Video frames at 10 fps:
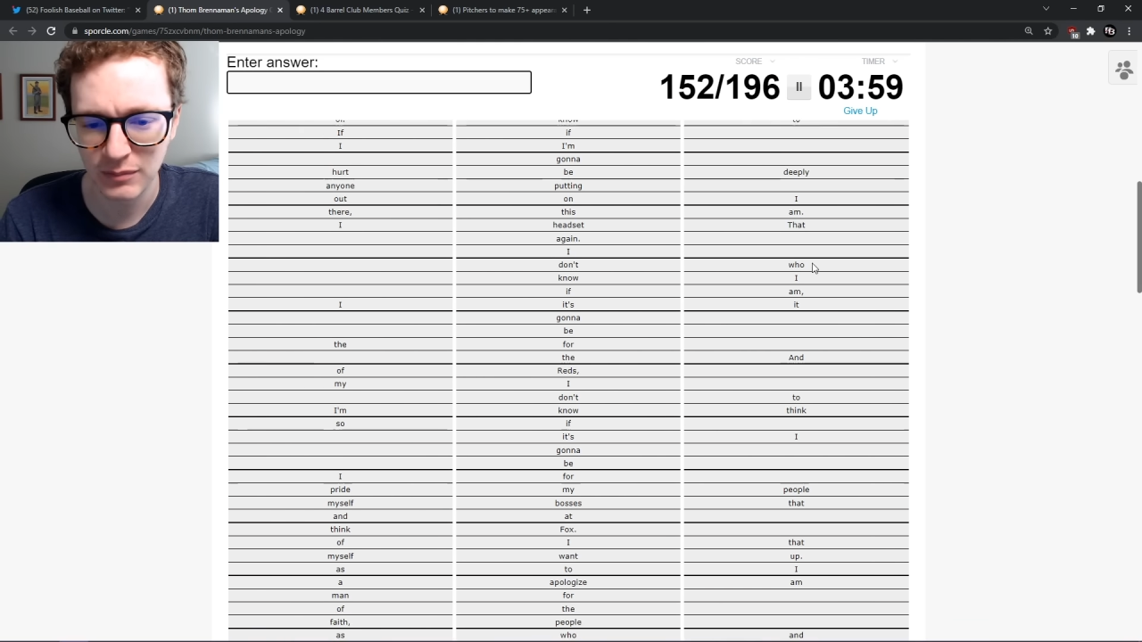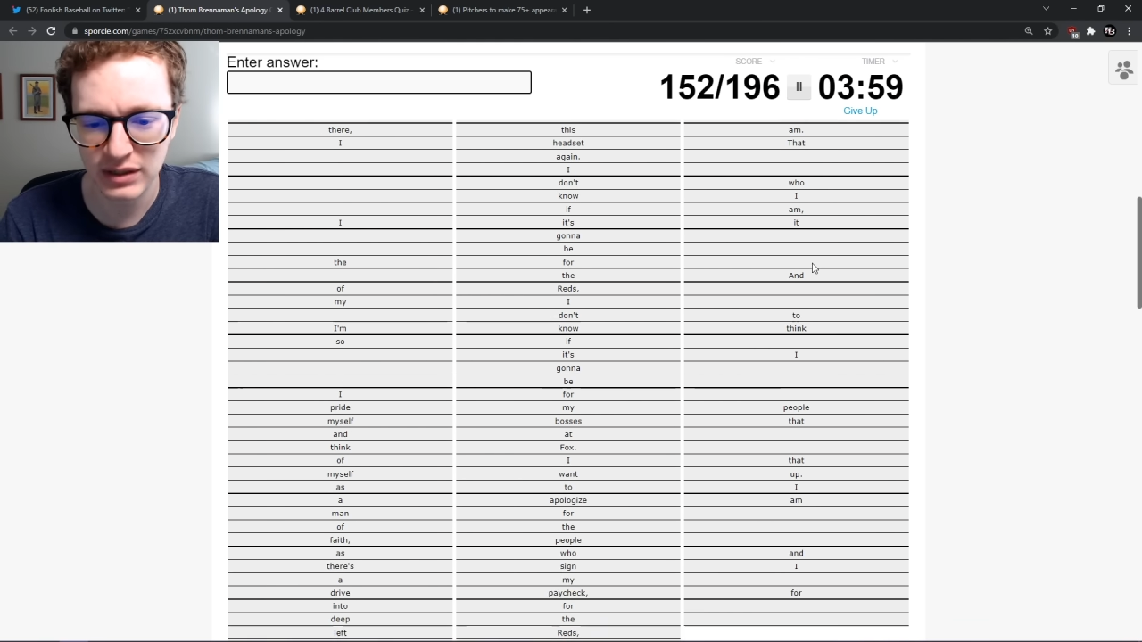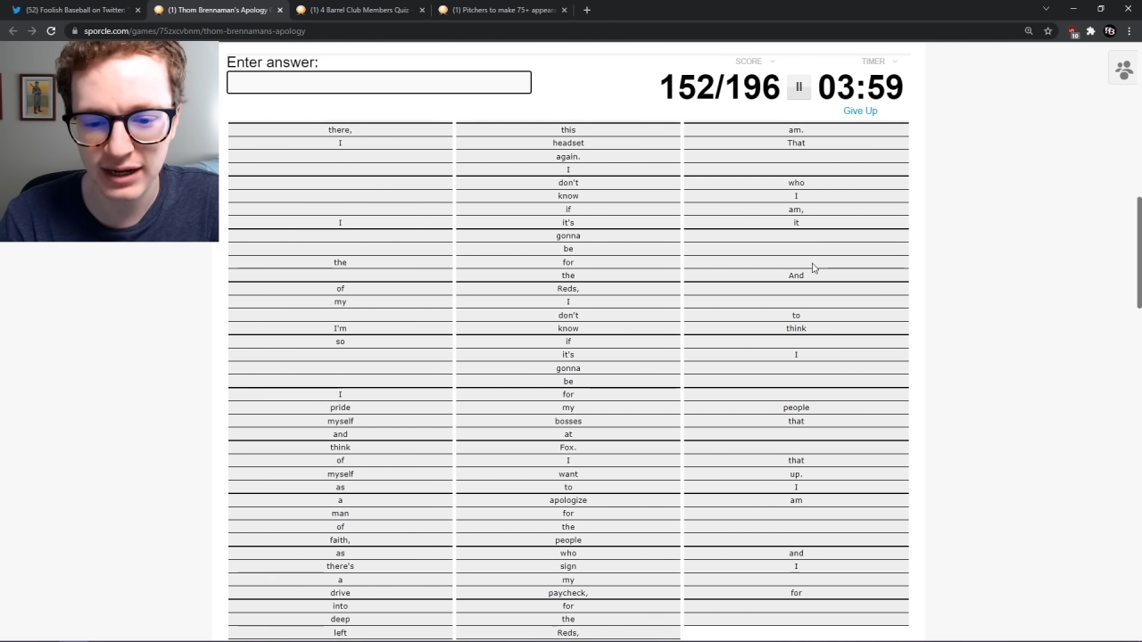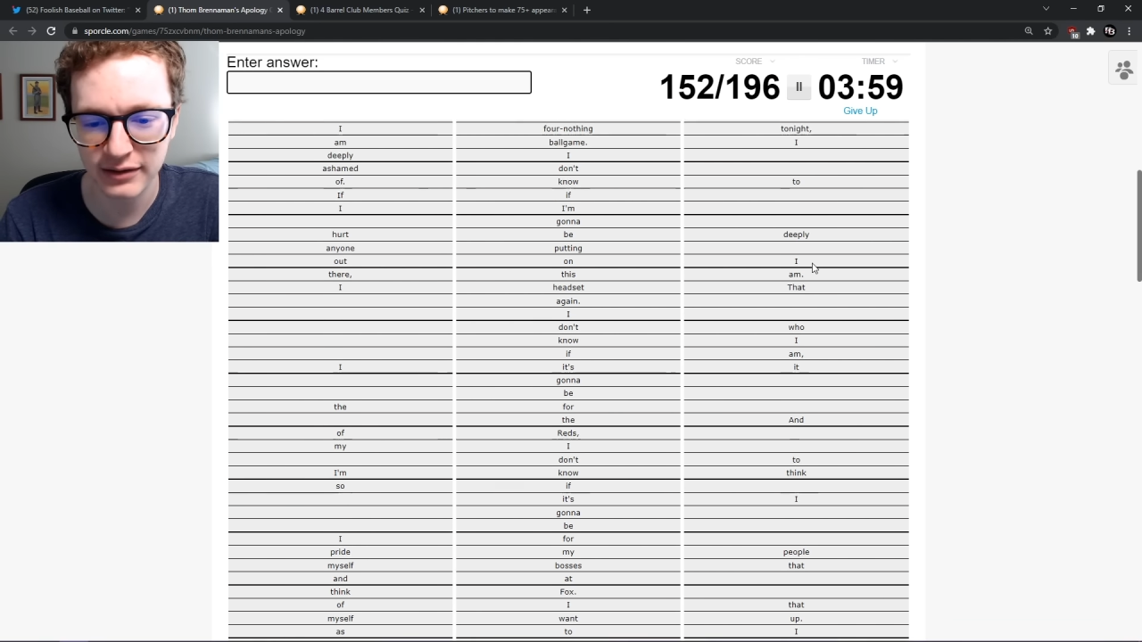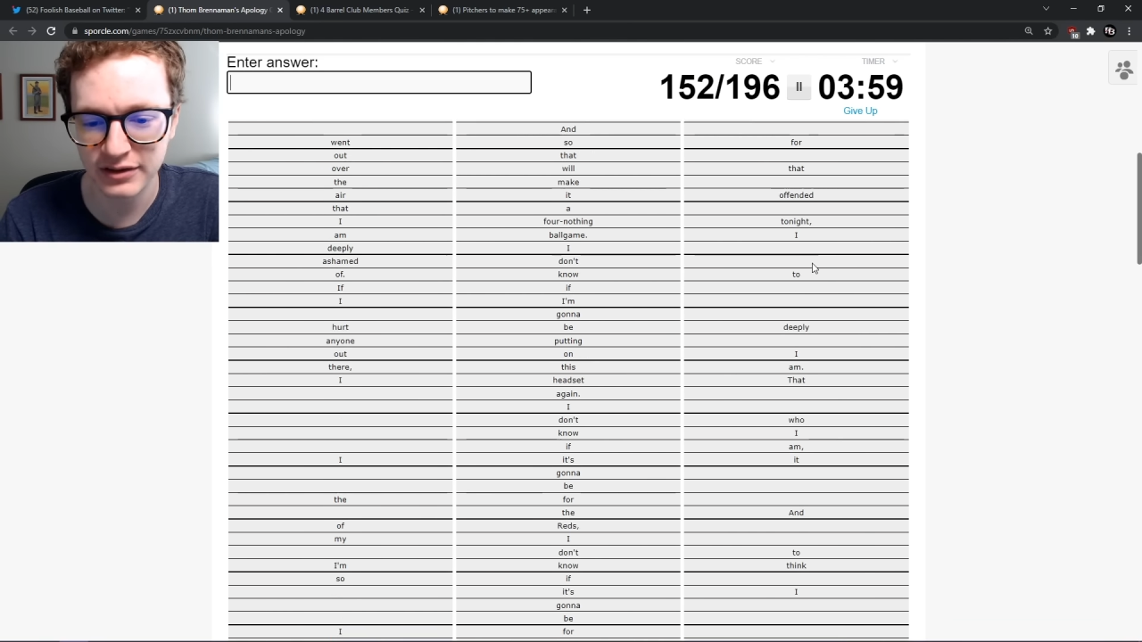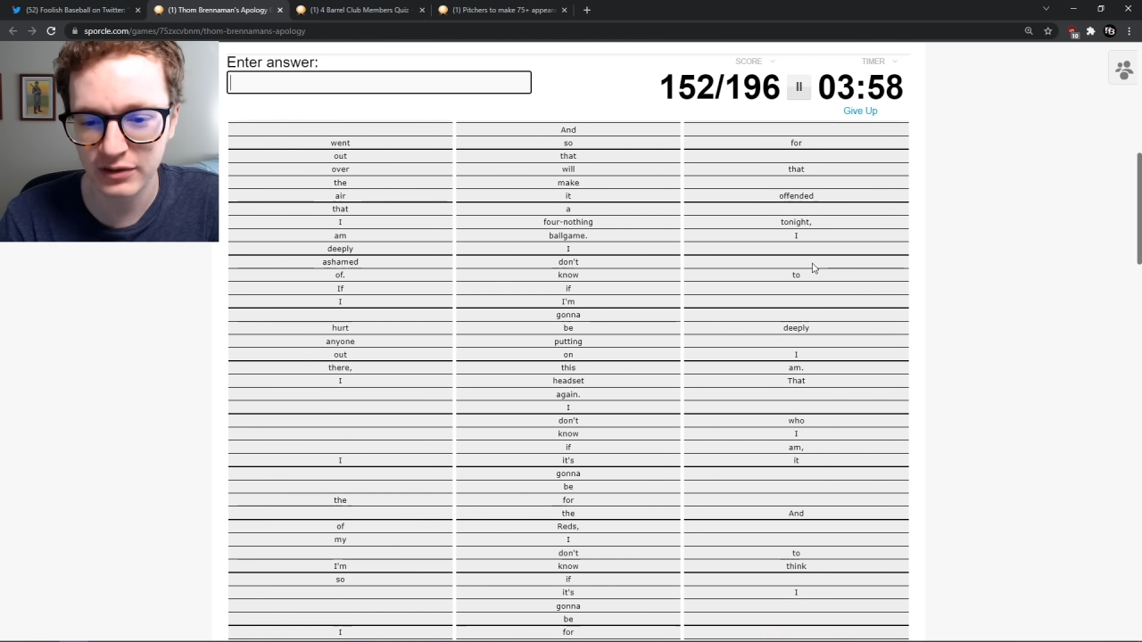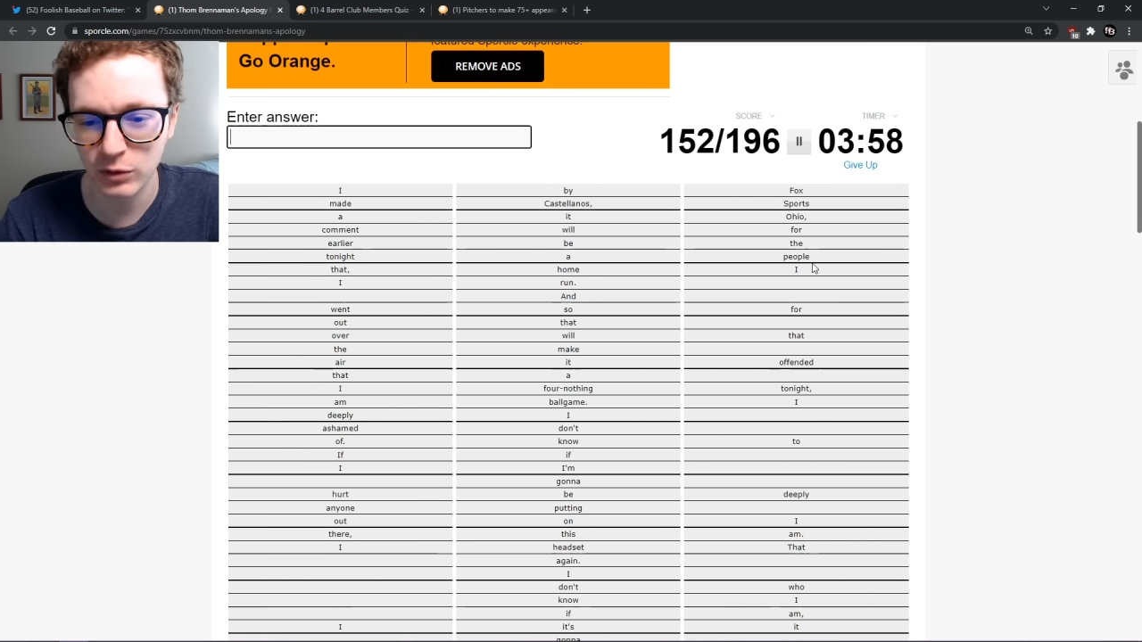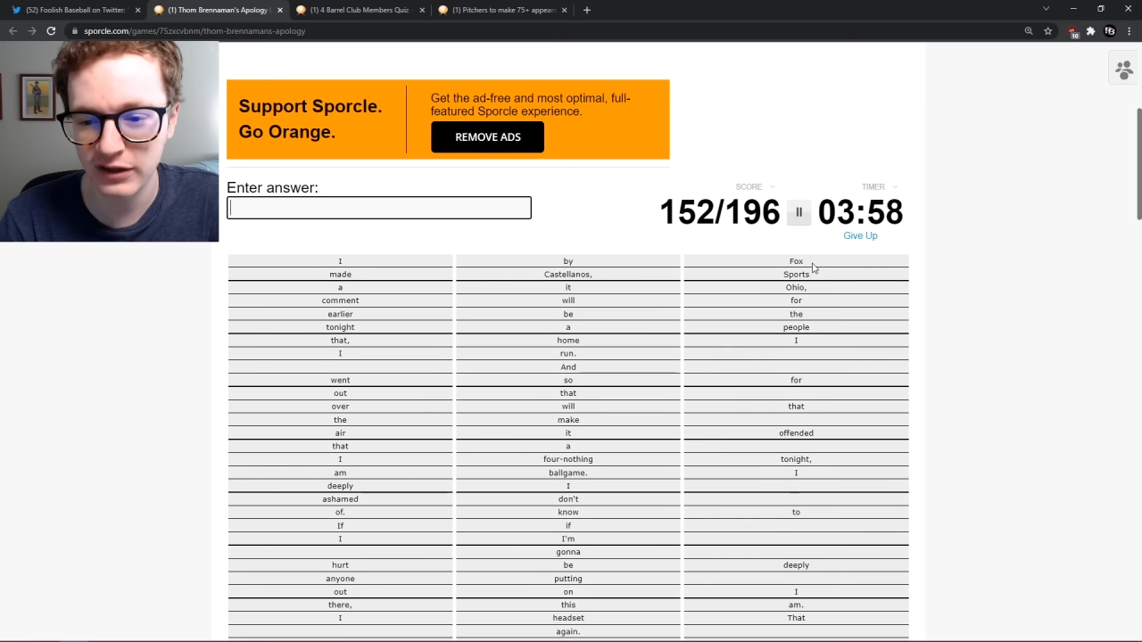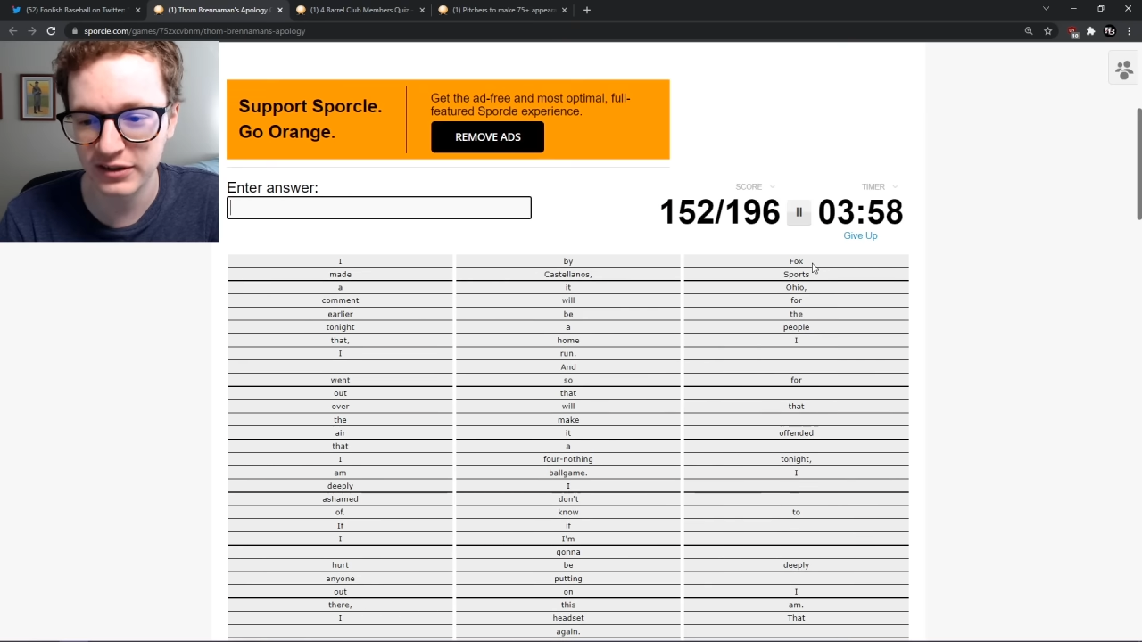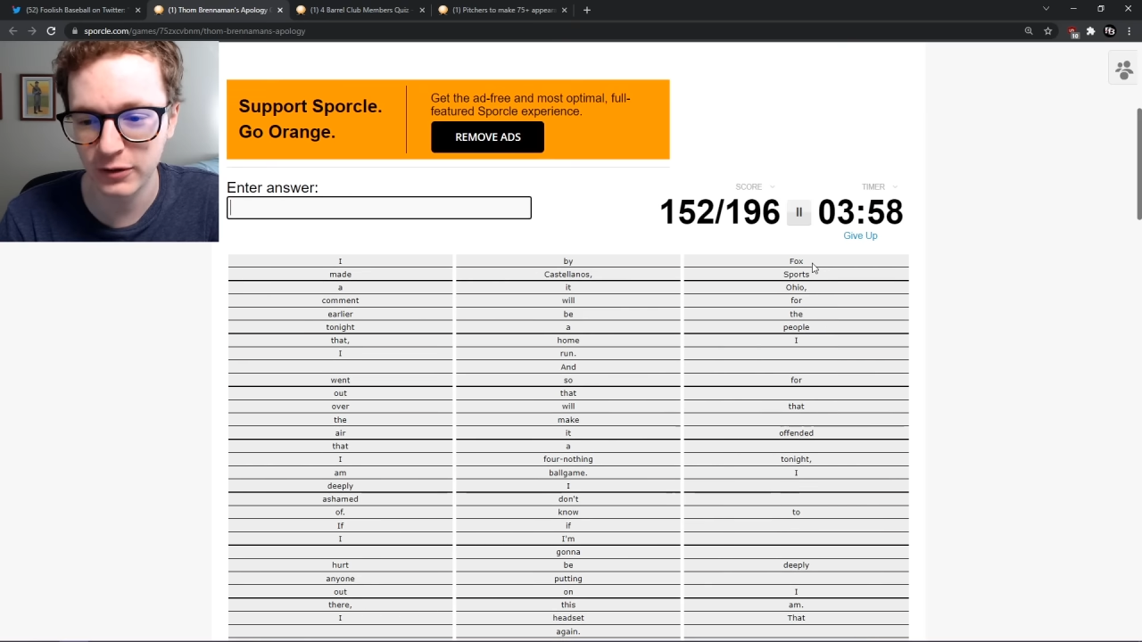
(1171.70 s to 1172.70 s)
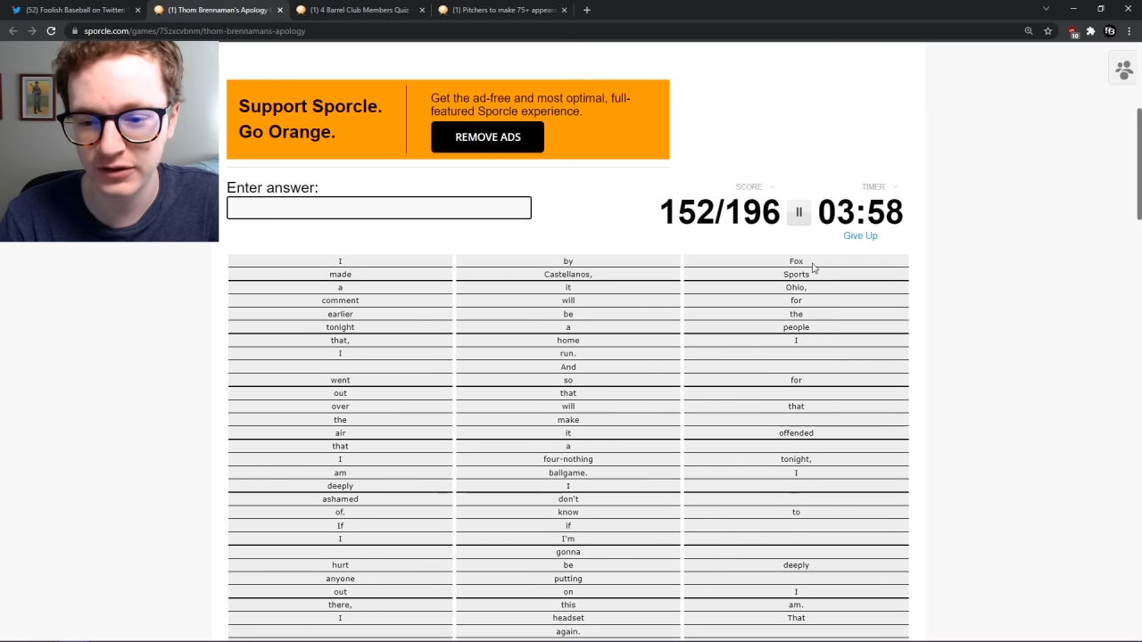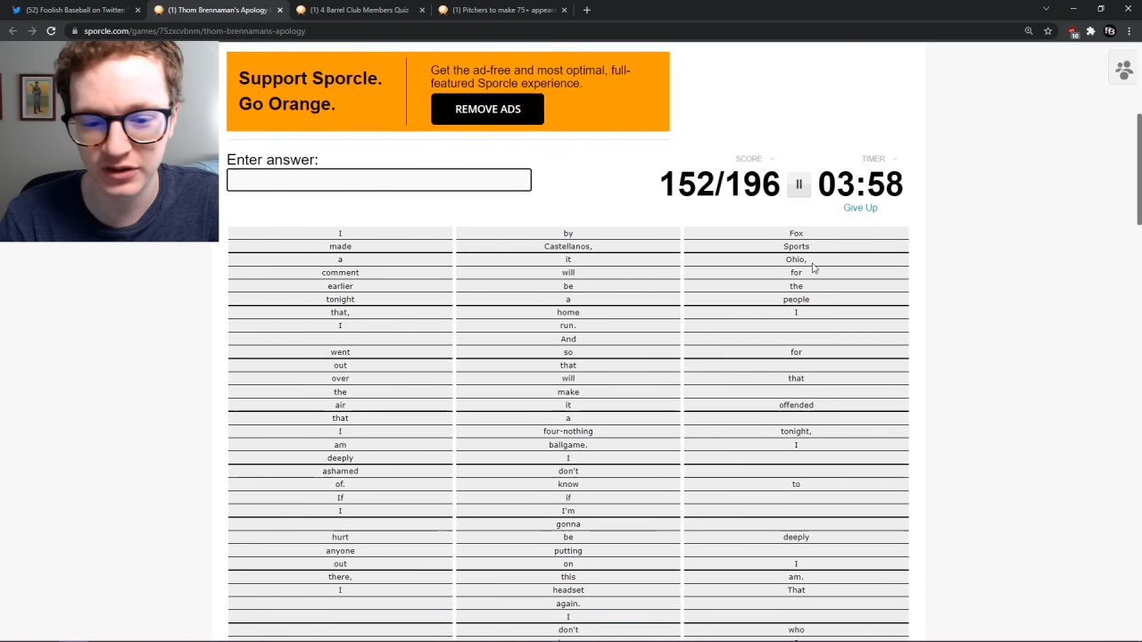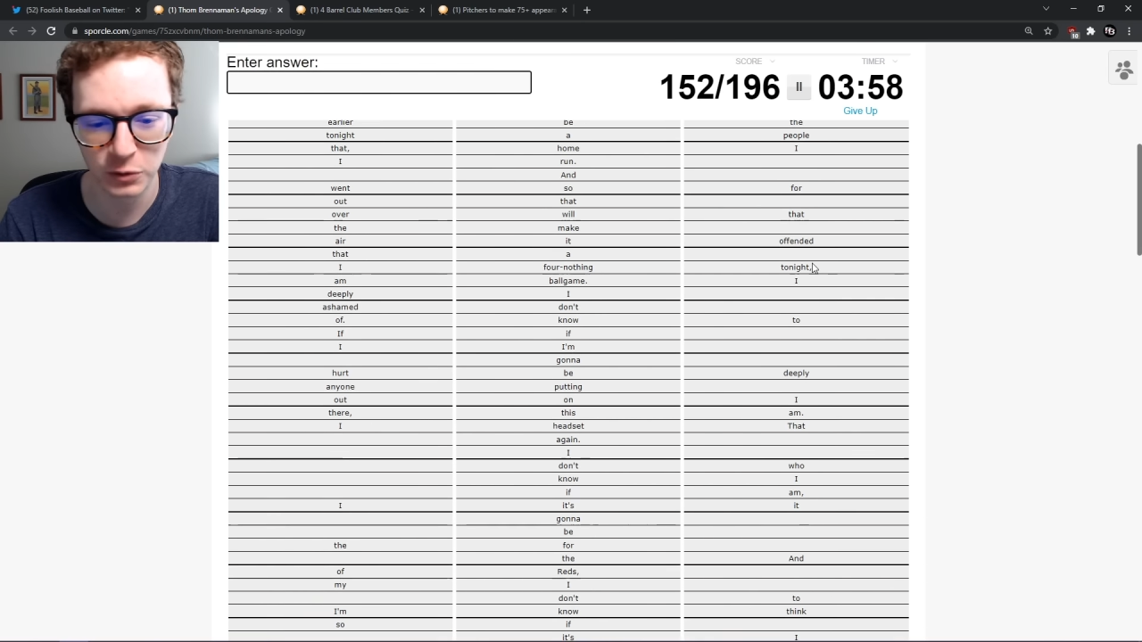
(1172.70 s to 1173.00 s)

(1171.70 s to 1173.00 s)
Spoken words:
yeah, this is where I start to